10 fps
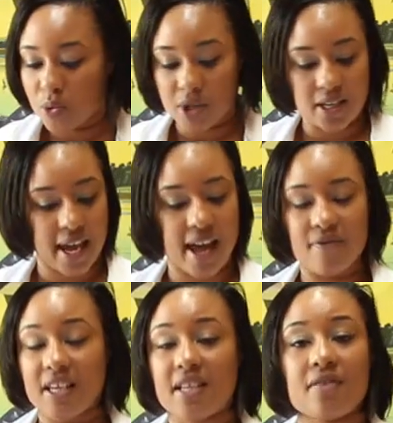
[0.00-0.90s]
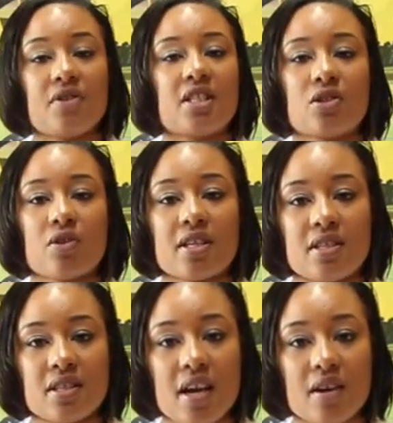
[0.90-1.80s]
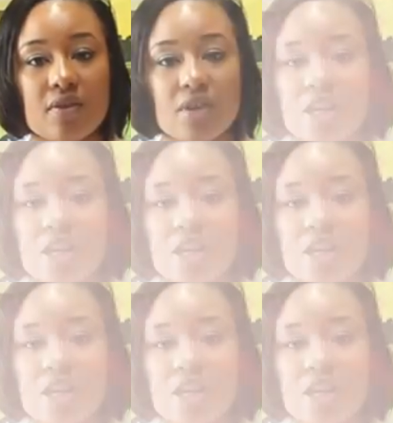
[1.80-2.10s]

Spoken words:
we wouldn't have any of this great stuff.